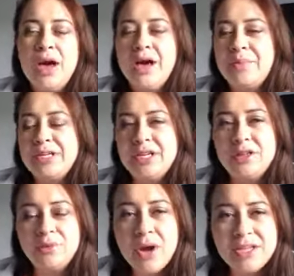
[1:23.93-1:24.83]
a
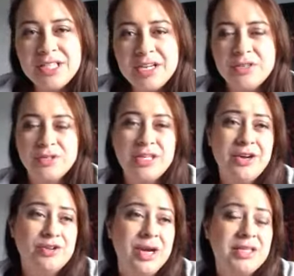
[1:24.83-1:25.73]
particular project, or say
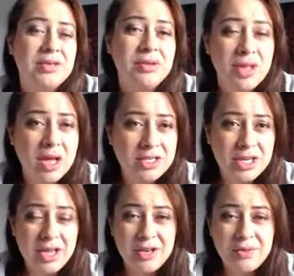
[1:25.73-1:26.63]
you're trying to launch
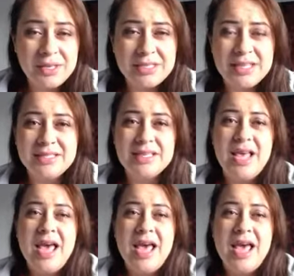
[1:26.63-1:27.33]
a new business.